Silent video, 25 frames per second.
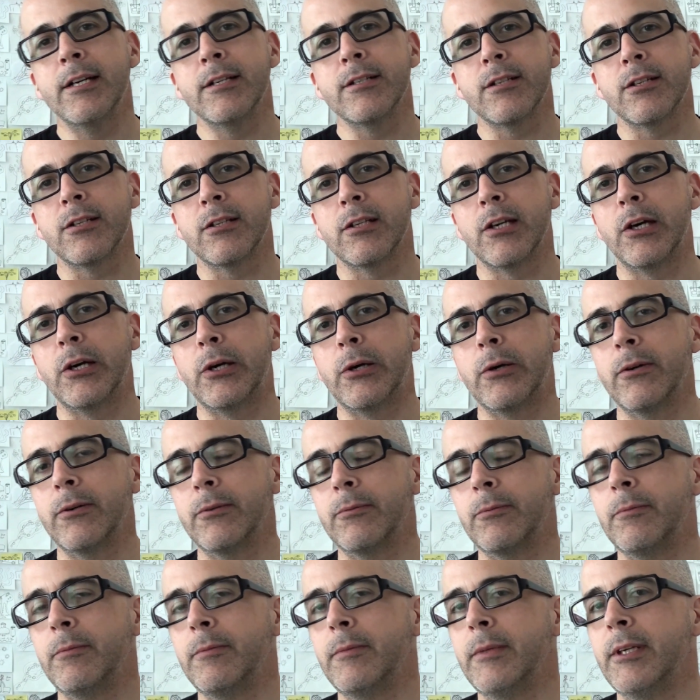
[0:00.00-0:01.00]

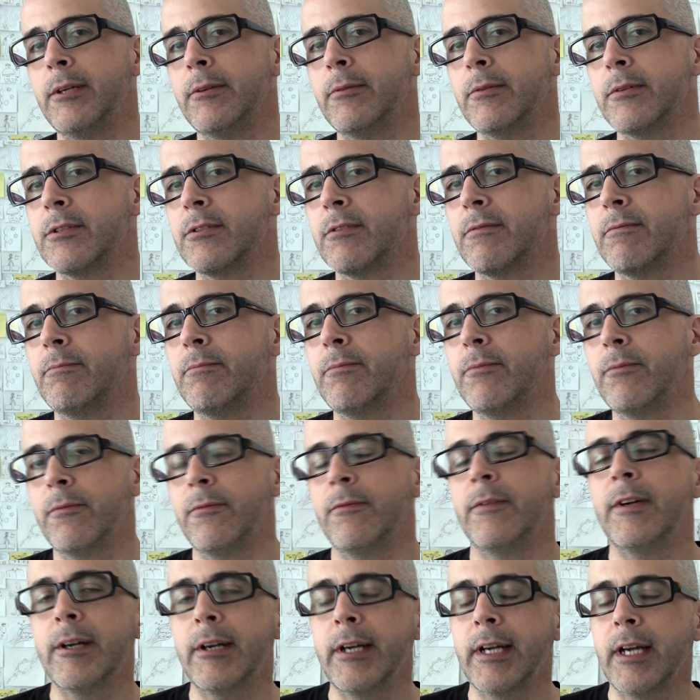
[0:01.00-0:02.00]
So it was
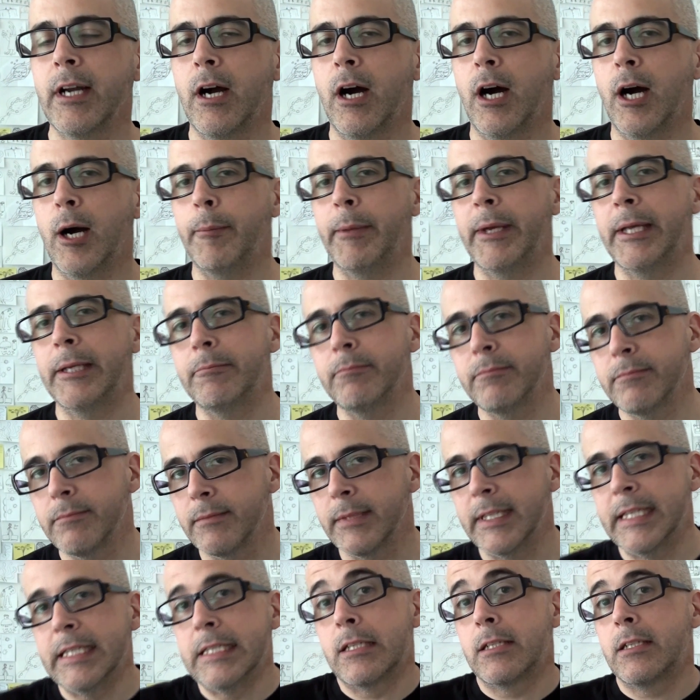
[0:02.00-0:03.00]
very common.
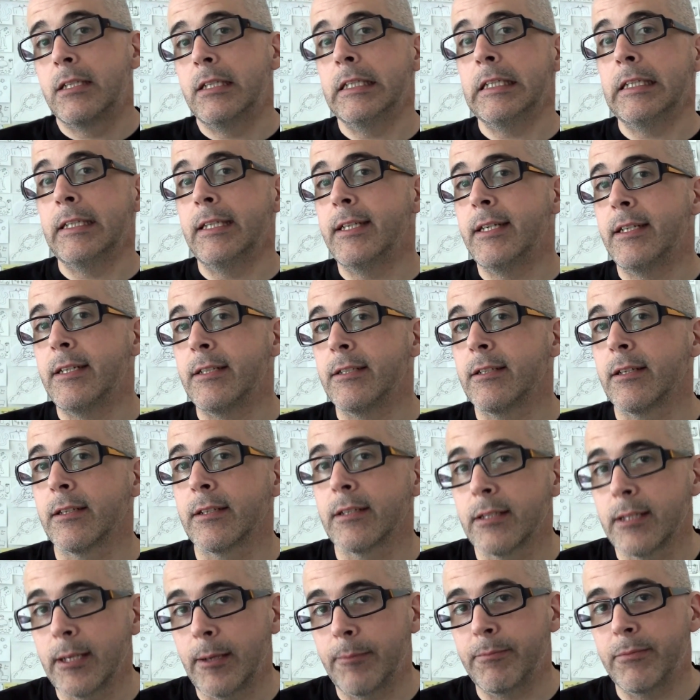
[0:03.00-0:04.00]
It still is,
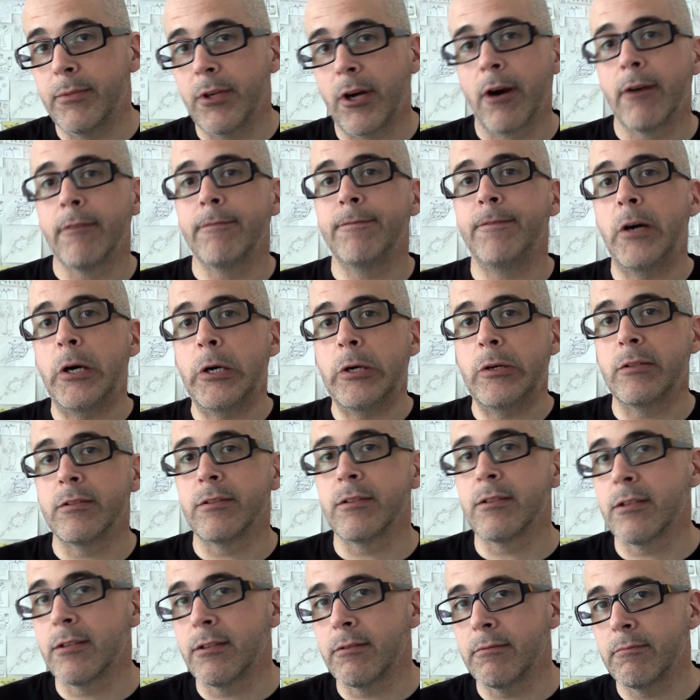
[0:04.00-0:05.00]
except our
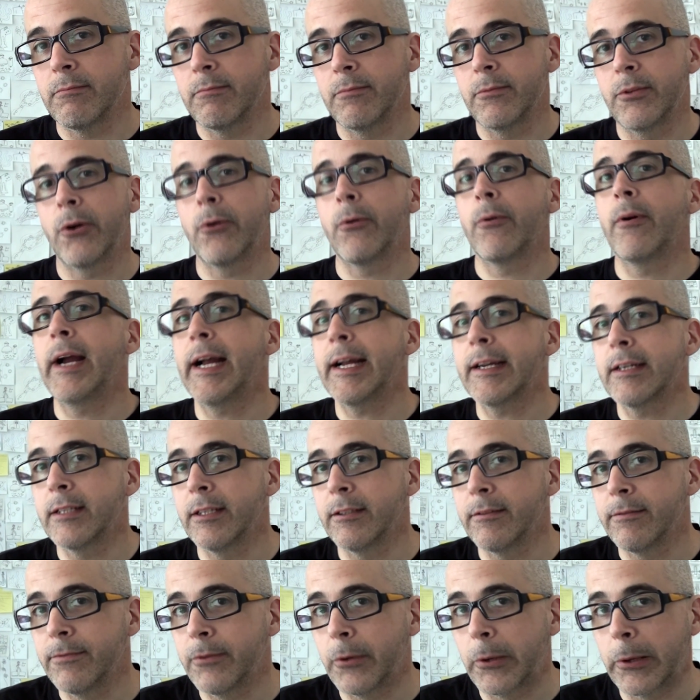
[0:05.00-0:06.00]
phones correct
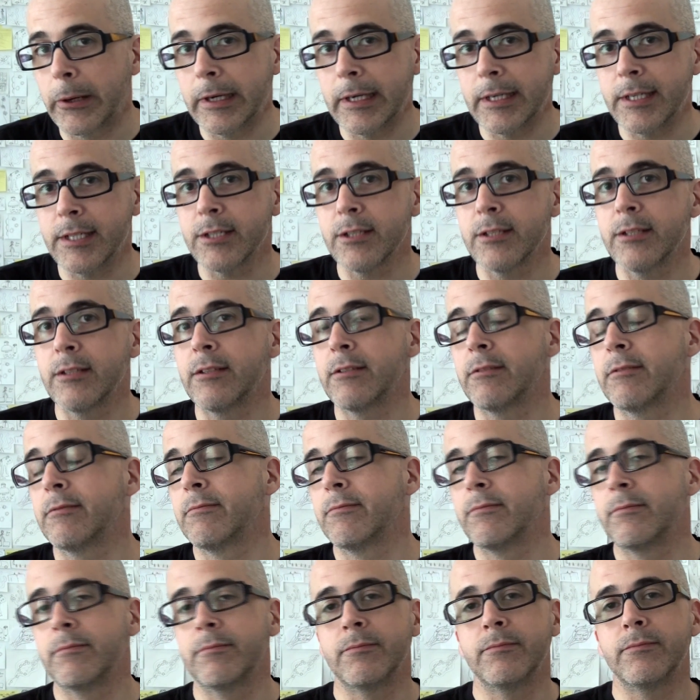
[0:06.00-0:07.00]
it for
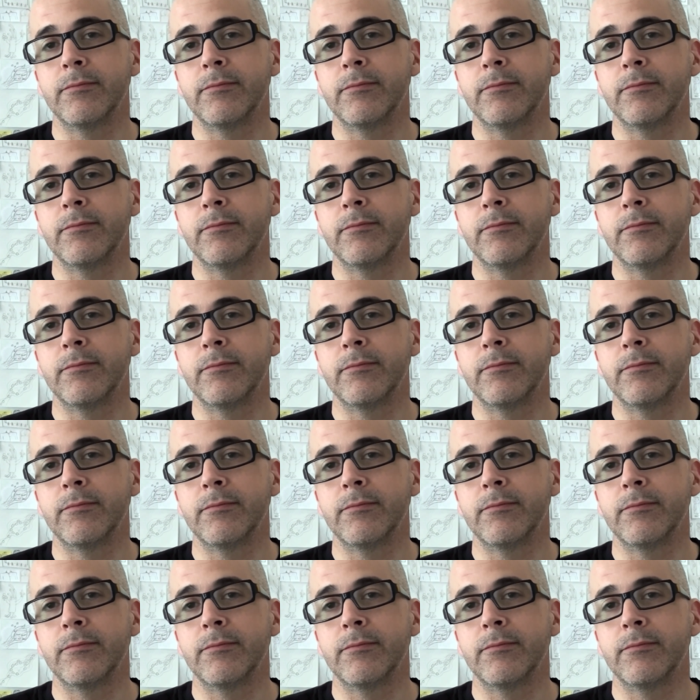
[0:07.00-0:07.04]
us